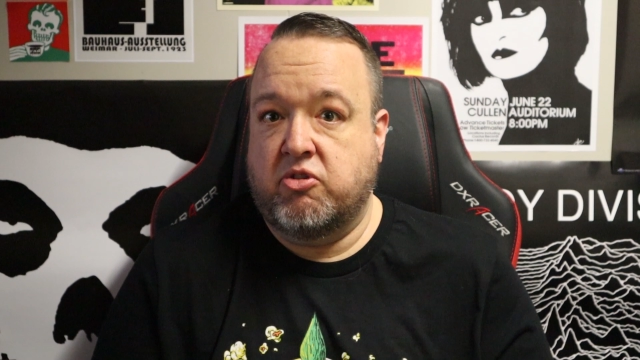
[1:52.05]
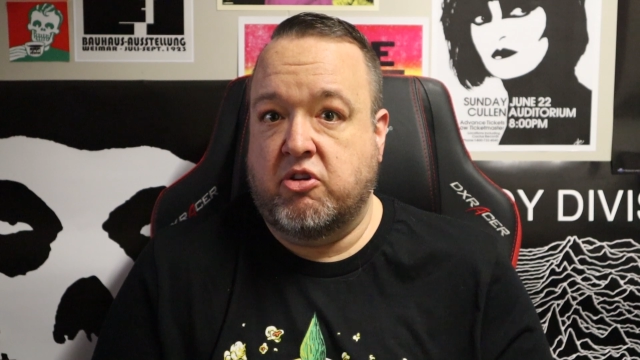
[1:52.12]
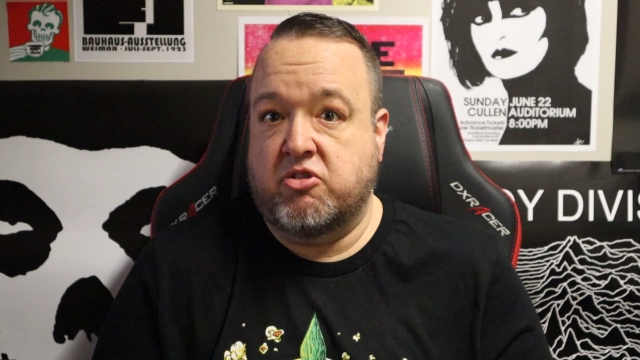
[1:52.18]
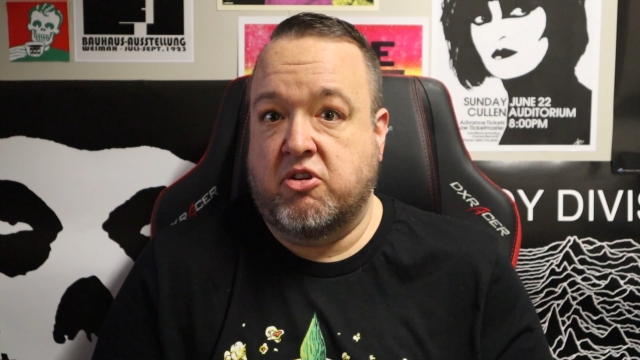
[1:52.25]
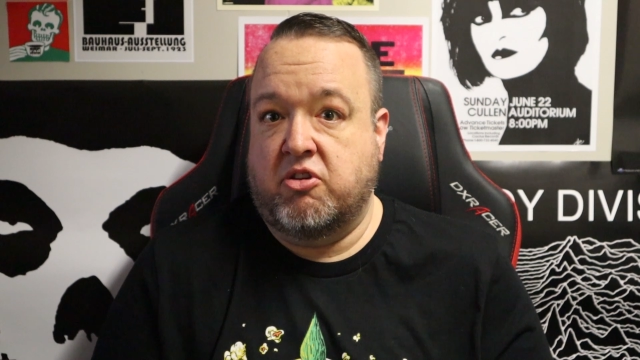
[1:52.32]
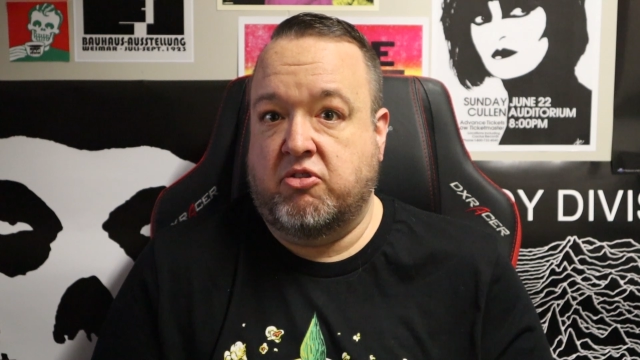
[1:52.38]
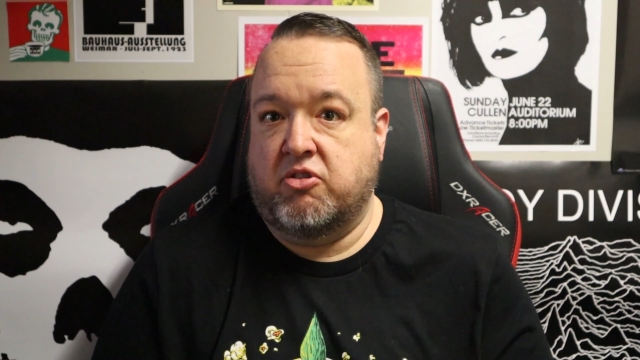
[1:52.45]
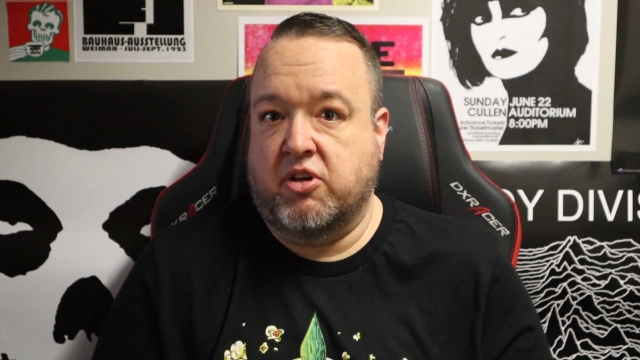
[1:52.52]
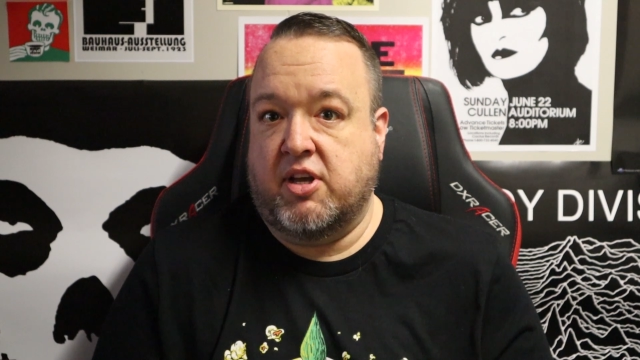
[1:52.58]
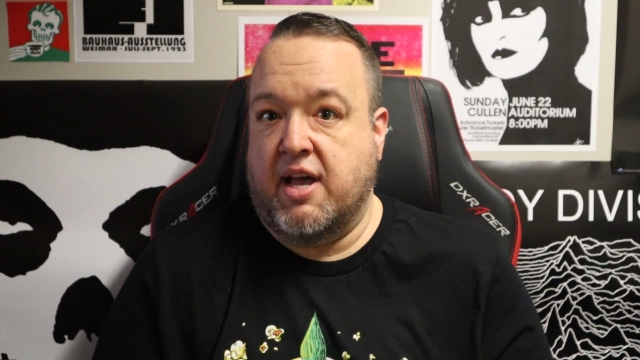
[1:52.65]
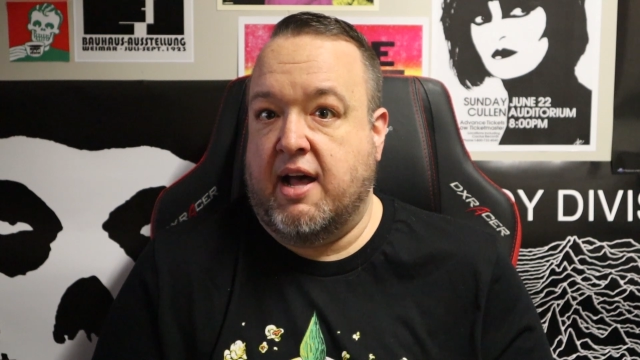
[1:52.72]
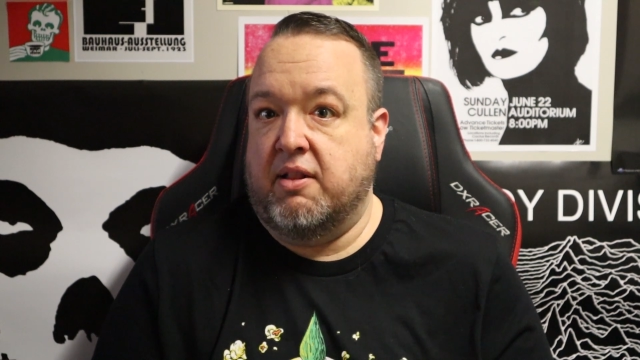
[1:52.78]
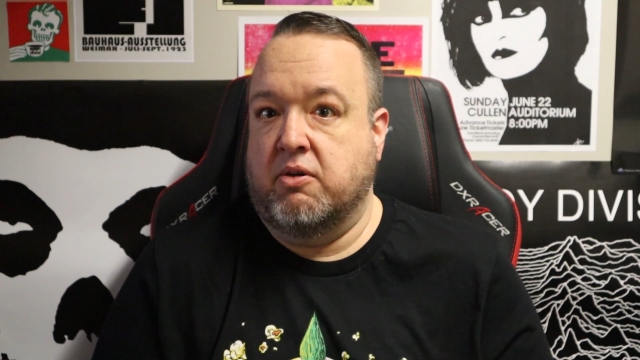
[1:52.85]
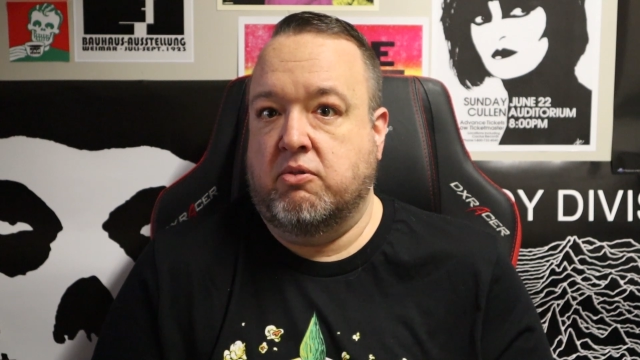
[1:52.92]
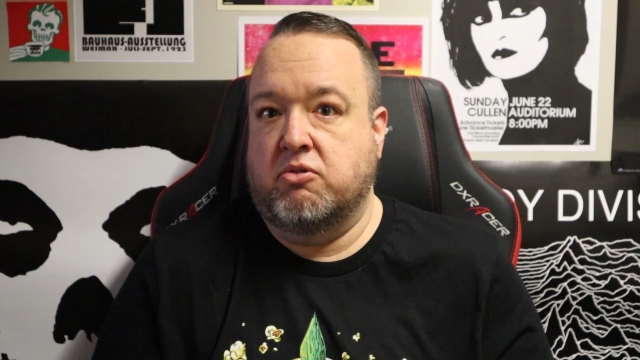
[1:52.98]
such as The
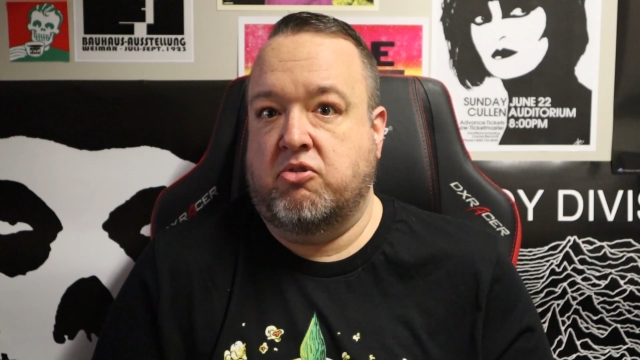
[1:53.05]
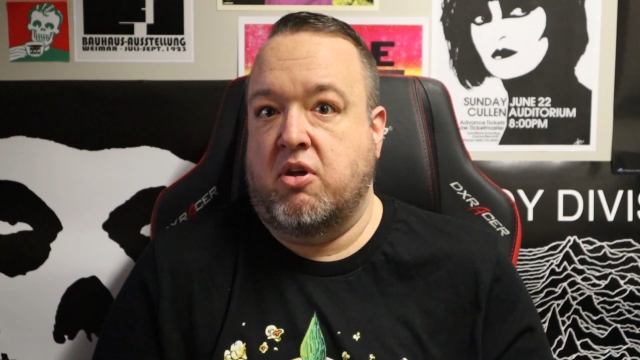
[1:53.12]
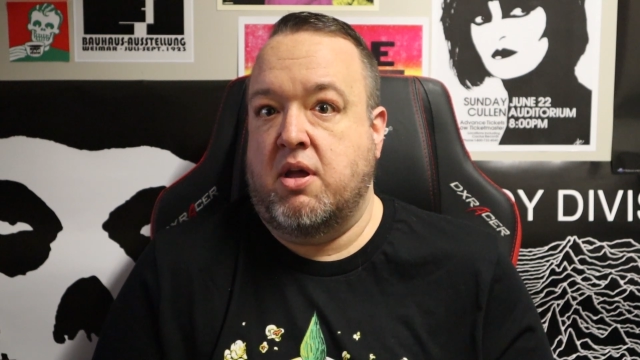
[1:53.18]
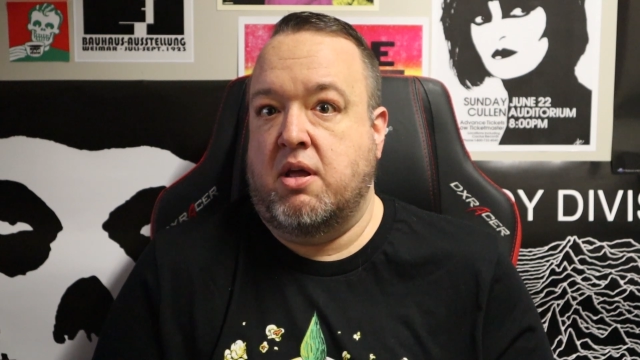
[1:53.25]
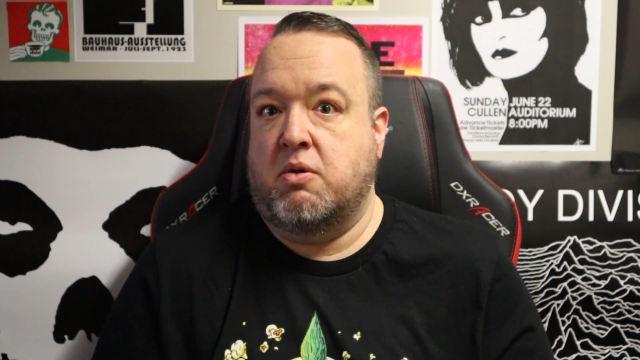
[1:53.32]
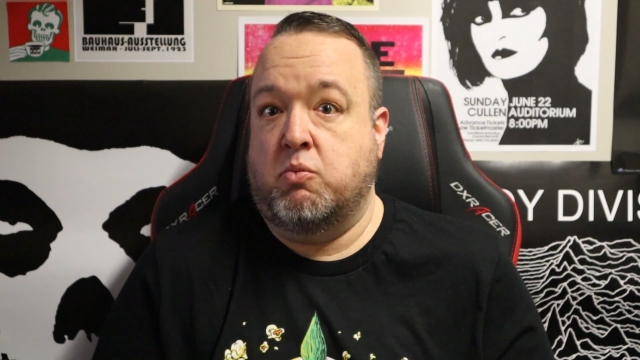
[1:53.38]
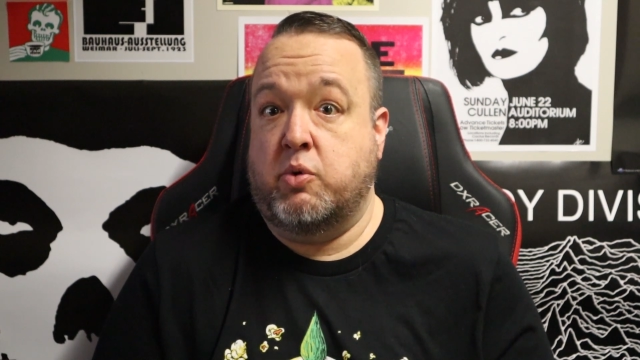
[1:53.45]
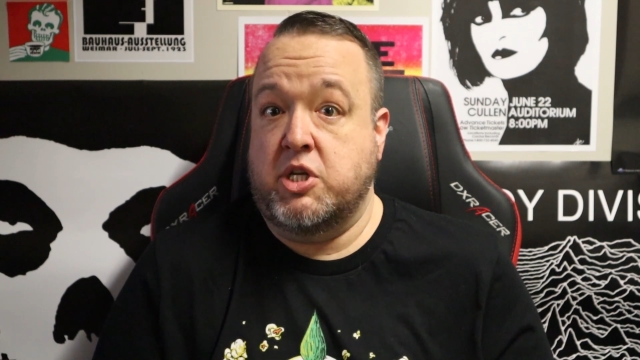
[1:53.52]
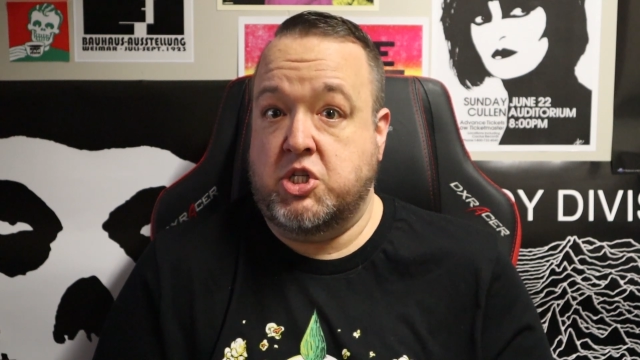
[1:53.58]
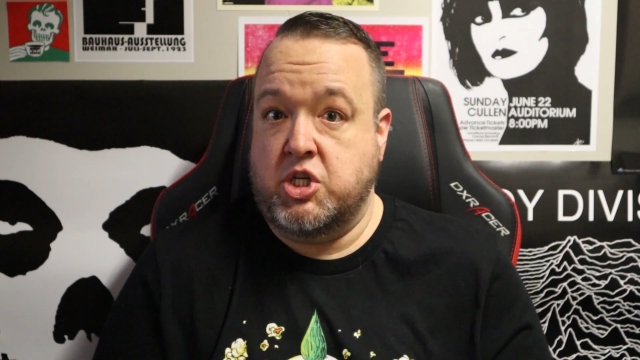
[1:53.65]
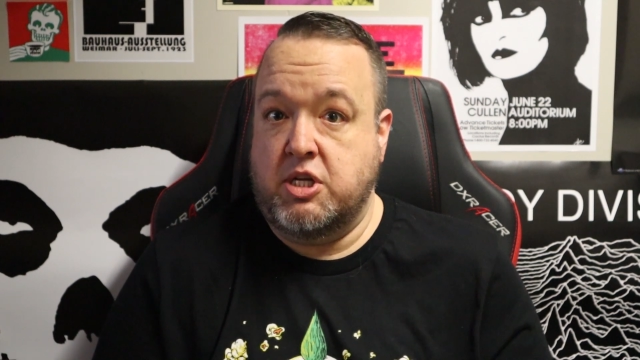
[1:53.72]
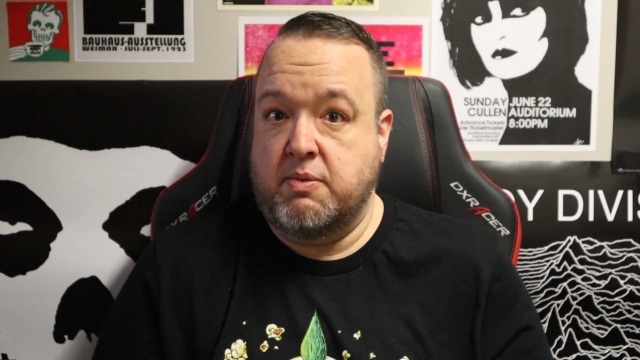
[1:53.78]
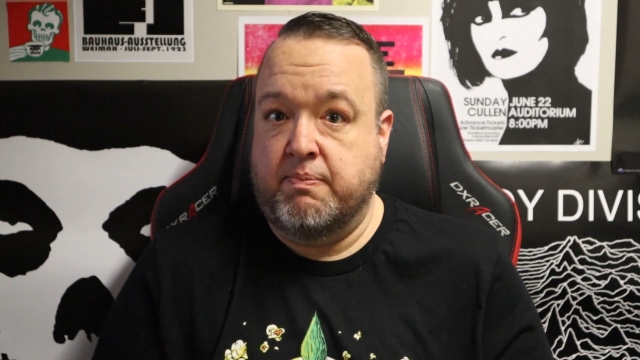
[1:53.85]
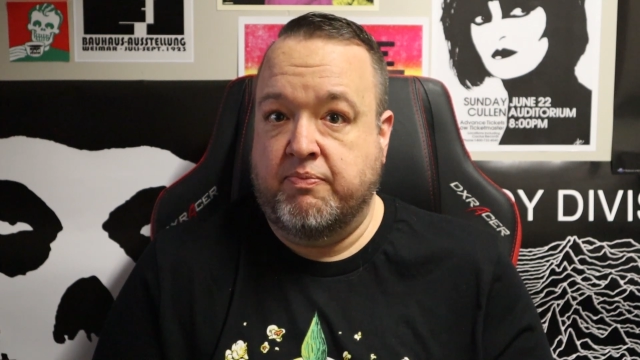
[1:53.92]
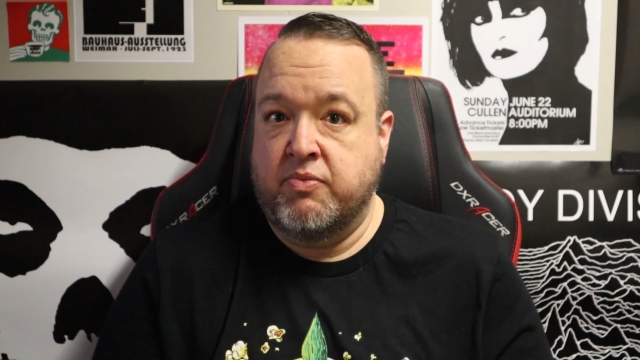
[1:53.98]
Gallows and
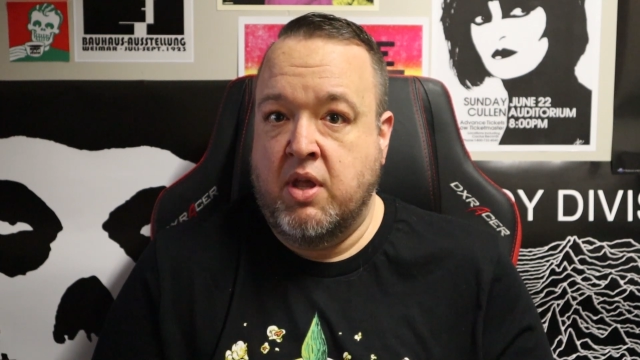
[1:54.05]
Ouija.